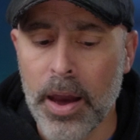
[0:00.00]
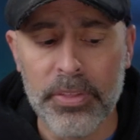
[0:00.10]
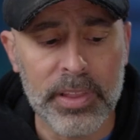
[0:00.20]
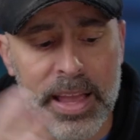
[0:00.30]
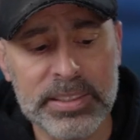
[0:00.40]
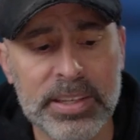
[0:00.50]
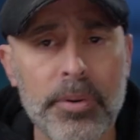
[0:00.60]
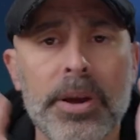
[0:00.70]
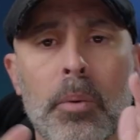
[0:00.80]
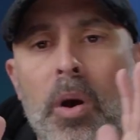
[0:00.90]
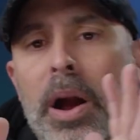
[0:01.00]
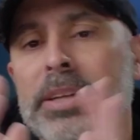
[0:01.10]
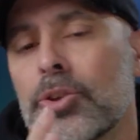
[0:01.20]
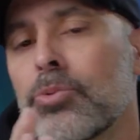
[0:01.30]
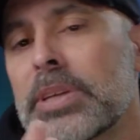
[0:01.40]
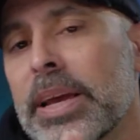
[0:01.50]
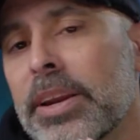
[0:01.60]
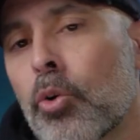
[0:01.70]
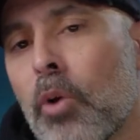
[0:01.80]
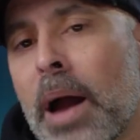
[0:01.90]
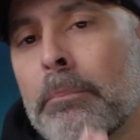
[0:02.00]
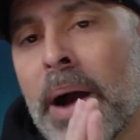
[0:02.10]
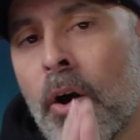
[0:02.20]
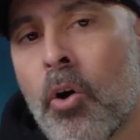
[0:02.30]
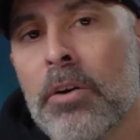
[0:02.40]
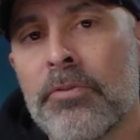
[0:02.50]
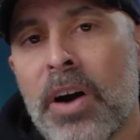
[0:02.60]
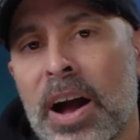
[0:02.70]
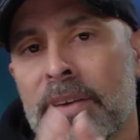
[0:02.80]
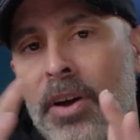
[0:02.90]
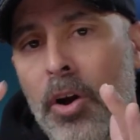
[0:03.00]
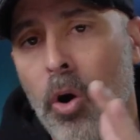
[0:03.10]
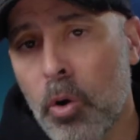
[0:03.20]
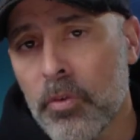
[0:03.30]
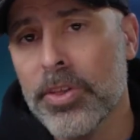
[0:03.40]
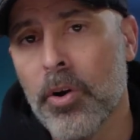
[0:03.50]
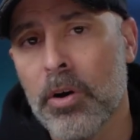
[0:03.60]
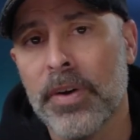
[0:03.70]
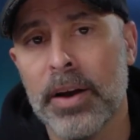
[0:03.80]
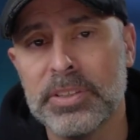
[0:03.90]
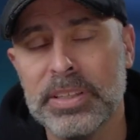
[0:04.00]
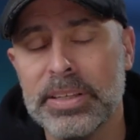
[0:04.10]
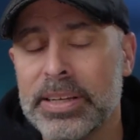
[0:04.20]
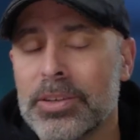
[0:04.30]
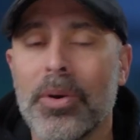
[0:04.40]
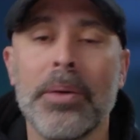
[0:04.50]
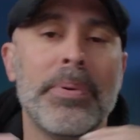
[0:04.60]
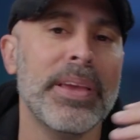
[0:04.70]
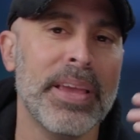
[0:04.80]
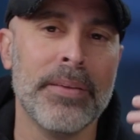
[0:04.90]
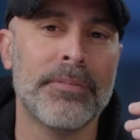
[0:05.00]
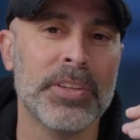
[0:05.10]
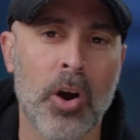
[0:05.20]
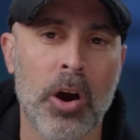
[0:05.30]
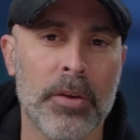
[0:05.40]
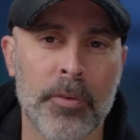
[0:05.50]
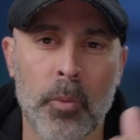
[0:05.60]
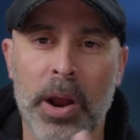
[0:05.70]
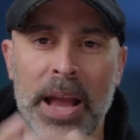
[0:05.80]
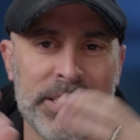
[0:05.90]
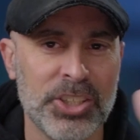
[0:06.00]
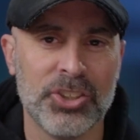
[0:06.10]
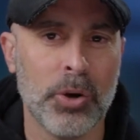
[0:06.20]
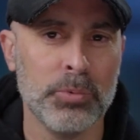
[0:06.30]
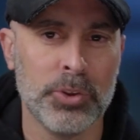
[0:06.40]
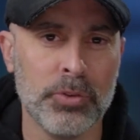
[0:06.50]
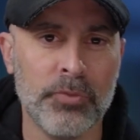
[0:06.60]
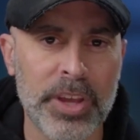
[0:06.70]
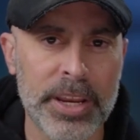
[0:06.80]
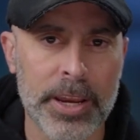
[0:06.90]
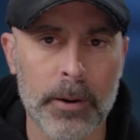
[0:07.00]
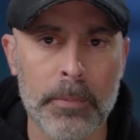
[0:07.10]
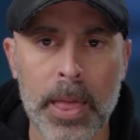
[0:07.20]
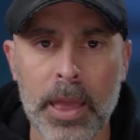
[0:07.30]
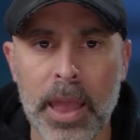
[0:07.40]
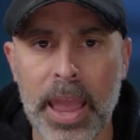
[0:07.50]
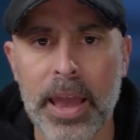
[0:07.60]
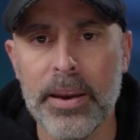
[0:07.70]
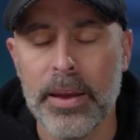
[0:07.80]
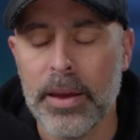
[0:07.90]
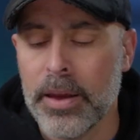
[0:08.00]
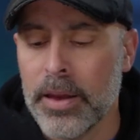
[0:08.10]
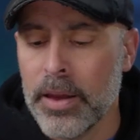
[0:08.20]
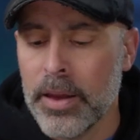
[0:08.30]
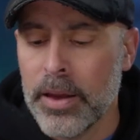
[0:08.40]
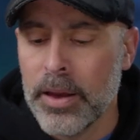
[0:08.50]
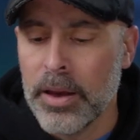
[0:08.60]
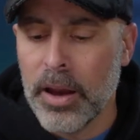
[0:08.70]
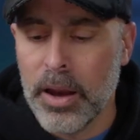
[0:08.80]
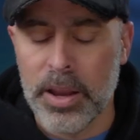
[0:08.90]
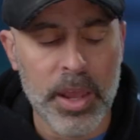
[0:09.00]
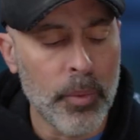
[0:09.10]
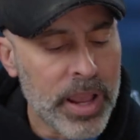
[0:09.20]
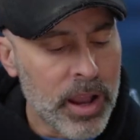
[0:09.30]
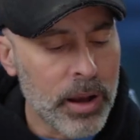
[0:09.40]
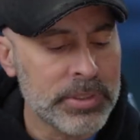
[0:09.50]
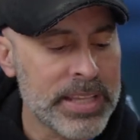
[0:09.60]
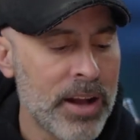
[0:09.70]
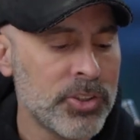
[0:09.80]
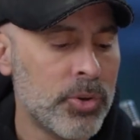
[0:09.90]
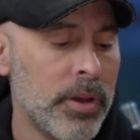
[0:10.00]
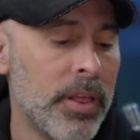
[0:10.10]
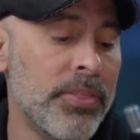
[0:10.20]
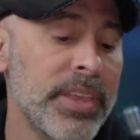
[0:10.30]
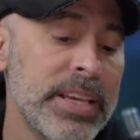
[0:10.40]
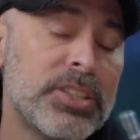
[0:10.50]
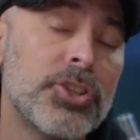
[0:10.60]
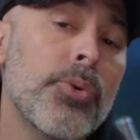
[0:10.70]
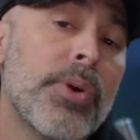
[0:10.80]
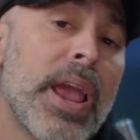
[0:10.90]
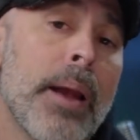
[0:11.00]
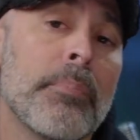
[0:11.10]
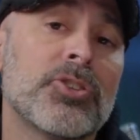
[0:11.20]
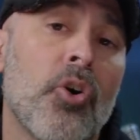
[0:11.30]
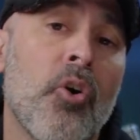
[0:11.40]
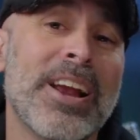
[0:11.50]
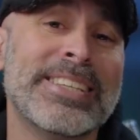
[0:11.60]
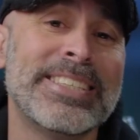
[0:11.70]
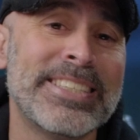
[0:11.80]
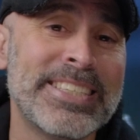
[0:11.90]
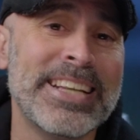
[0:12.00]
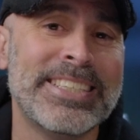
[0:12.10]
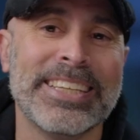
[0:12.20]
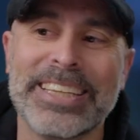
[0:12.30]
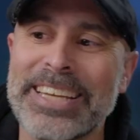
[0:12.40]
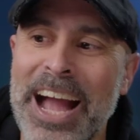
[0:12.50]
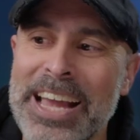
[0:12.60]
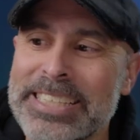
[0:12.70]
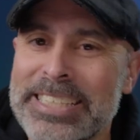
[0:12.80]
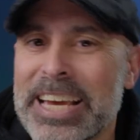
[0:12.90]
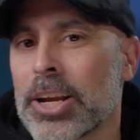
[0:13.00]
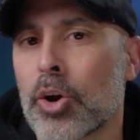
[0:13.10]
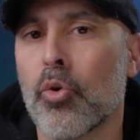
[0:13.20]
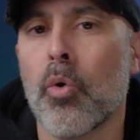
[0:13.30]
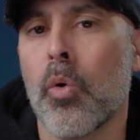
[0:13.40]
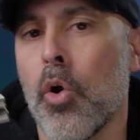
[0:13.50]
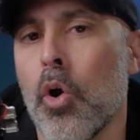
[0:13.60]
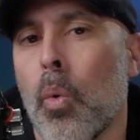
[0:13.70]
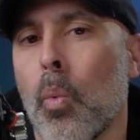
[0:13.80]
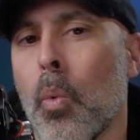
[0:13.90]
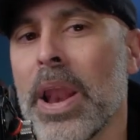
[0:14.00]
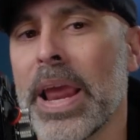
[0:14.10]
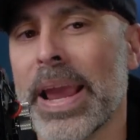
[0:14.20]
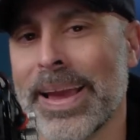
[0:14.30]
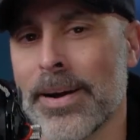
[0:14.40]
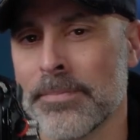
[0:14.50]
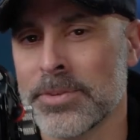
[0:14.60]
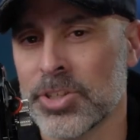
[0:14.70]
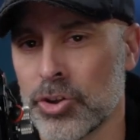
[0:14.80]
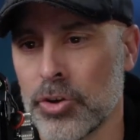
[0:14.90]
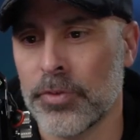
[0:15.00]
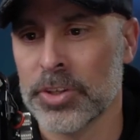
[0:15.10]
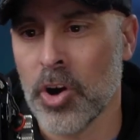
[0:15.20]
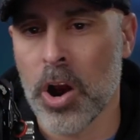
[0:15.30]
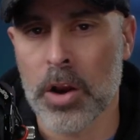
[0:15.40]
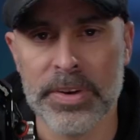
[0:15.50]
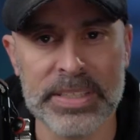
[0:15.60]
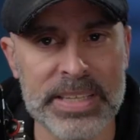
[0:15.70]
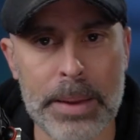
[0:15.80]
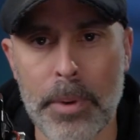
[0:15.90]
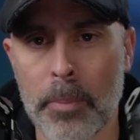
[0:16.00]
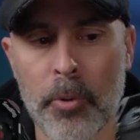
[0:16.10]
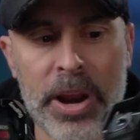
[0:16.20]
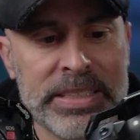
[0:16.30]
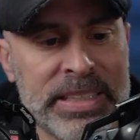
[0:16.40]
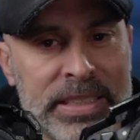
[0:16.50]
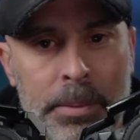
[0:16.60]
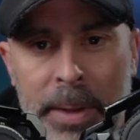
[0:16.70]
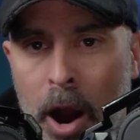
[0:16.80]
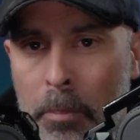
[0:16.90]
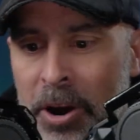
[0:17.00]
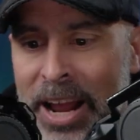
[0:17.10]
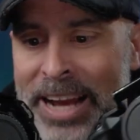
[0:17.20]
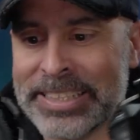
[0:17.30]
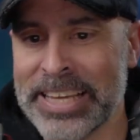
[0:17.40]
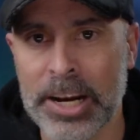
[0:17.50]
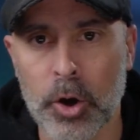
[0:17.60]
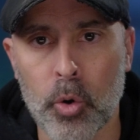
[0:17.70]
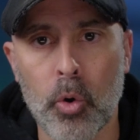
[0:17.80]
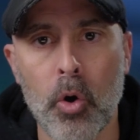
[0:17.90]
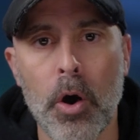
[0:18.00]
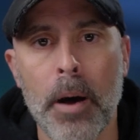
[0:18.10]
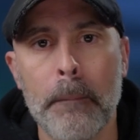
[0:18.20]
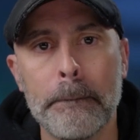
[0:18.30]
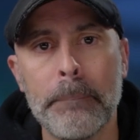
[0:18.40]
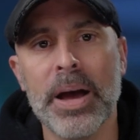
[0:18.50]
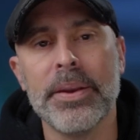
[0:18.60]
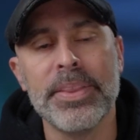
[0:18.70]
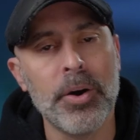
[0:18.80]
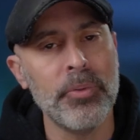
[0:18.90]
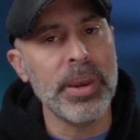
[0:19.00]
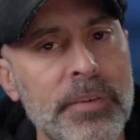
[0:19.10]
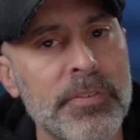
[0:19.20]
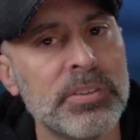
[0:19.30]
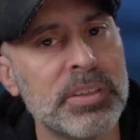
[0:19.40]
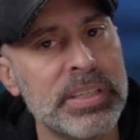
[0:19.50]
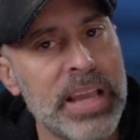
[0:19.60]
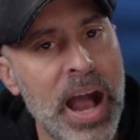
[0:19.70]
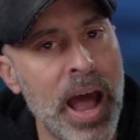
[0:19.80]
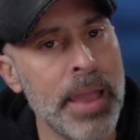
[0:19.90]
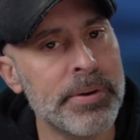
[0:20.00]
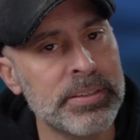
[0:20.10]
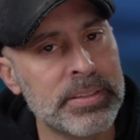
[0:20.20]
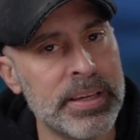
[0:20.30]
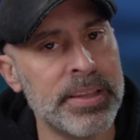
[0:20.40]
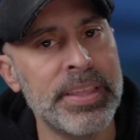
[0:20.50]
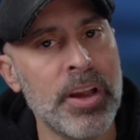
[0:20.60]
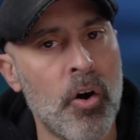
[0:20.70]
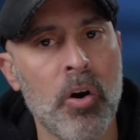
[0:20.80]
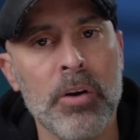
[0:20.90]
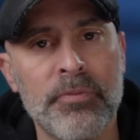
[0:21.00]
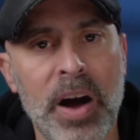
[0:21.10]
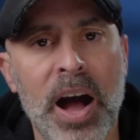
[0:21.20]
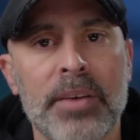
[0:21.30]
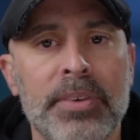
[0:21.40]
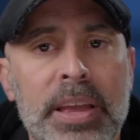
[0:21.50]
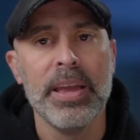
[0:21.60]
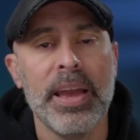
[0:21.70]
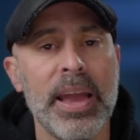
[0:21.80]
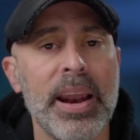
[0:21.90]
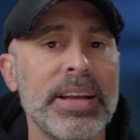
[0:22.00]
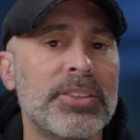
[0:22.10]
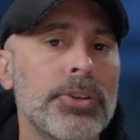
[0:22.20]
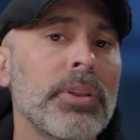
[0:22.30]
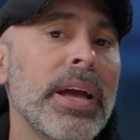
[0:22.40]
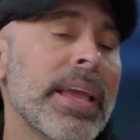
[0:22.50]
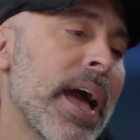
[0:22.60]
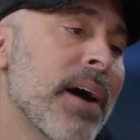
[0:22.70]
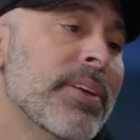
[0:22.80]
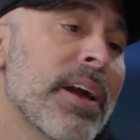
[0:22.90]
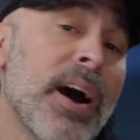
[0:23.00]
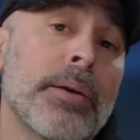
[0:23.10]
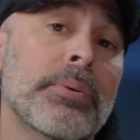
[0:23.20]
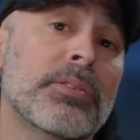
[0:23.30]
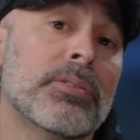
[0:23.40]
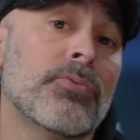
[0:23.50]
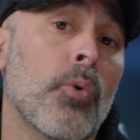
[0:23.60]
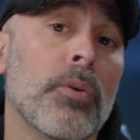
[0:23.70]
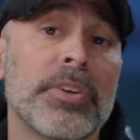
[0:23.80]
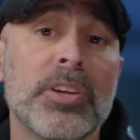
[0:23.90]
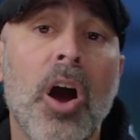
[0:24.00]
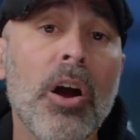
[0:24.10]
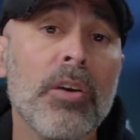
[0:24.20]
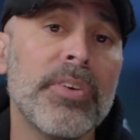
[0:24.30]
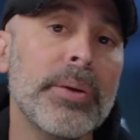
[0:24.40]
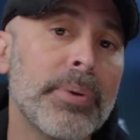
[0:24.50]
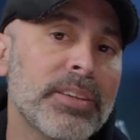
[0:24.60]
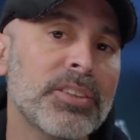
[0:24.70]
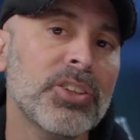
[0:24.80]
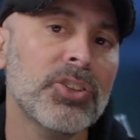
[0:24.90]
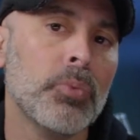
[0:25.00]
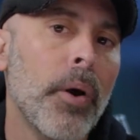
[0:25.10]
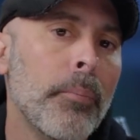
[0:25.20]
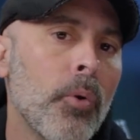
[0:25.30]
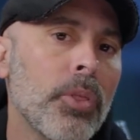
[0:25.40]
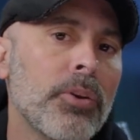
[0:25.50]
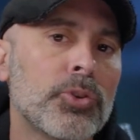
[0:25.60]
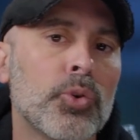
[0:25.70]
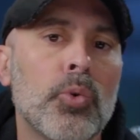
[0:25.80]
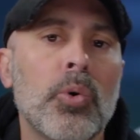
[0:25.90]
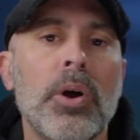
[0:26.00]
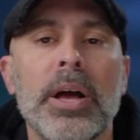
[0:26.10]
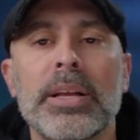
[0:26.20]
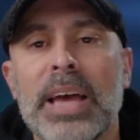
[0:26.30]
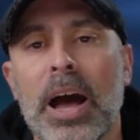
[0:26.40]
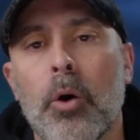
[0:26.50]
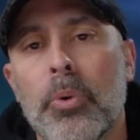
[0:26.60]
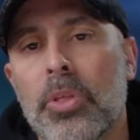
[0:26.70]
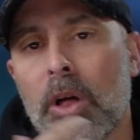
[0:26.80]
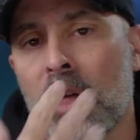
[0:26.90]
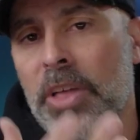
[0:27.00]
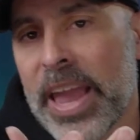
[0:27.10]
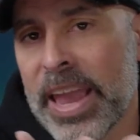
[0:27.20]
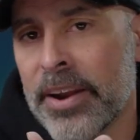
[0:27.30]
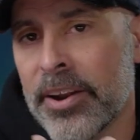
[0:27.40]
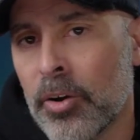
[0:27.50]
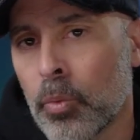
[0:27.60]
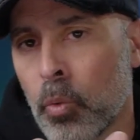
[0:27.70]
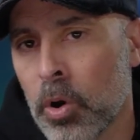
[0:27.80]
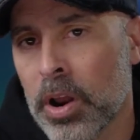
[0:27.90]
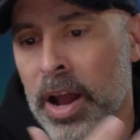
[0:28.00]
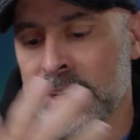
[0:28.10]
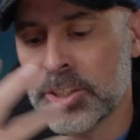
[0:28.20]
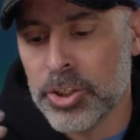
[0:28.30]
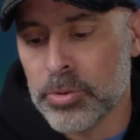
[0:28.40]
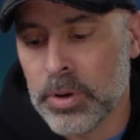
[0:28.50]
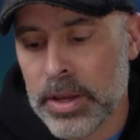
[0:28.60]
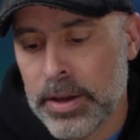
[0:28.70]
And the last area where I do tend to grab my R five over the R five C is going to be in photography work. I just don't do video. And you know, when it comes down to it, these two cameras are essentially identical when it comes to photography. Same operating system, they operate identical. But the only difference is the IBIS in the R five. And I do like having IBIS for photography because it's just one more little tool to help with a lot of the handheld work I do.